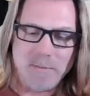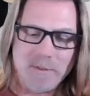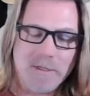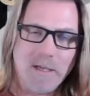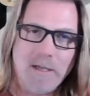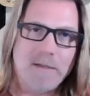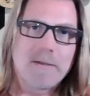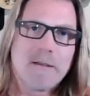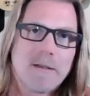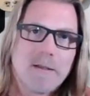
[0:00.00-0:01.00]
and you got
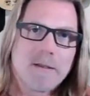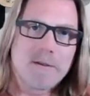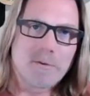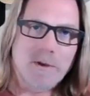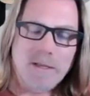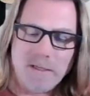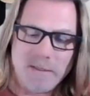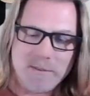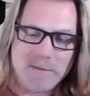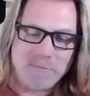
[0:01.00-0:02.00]

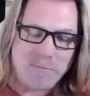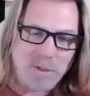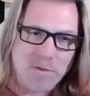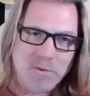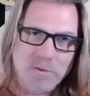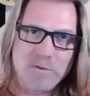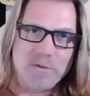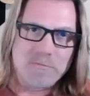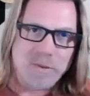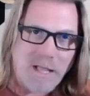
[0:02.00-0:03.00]
greens and blues
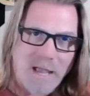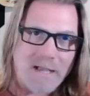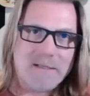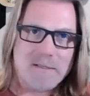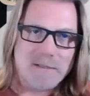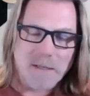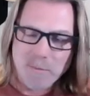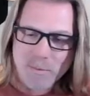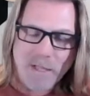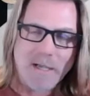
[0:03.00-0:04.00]
and blacks and
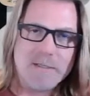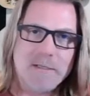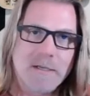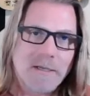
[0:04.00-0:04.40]
double blacks.